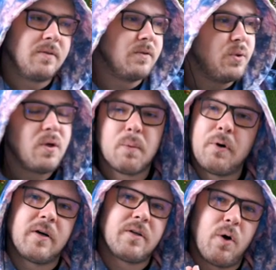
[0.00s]
do your
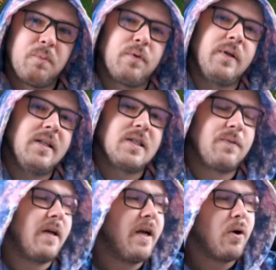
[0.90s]
part. Hopefully this
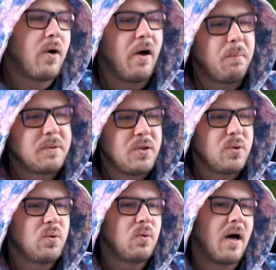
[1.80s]
video helped
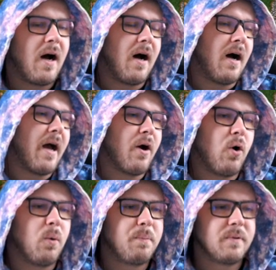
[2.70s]
you. Uh, I
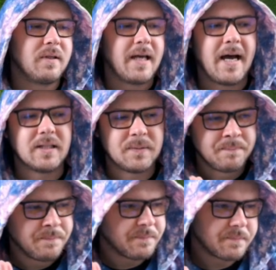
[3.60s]
hope that
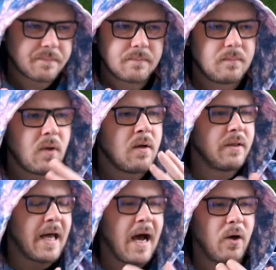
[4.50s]

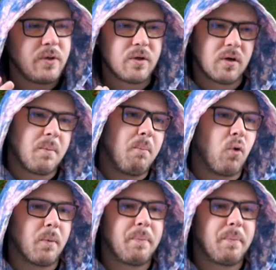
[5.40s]
now you're more